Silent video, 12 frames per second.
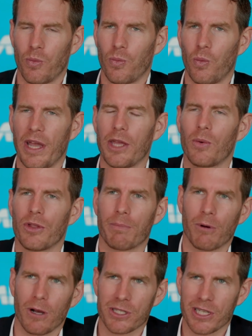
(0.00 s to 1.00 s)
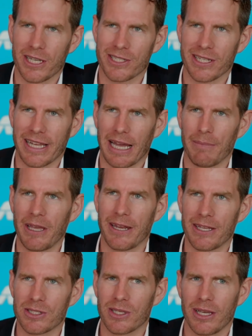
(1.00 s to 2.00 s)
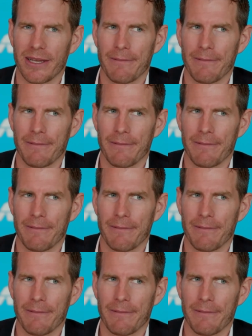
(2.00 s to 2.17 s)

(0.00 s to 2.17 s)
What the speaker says: Where you want the process to come in is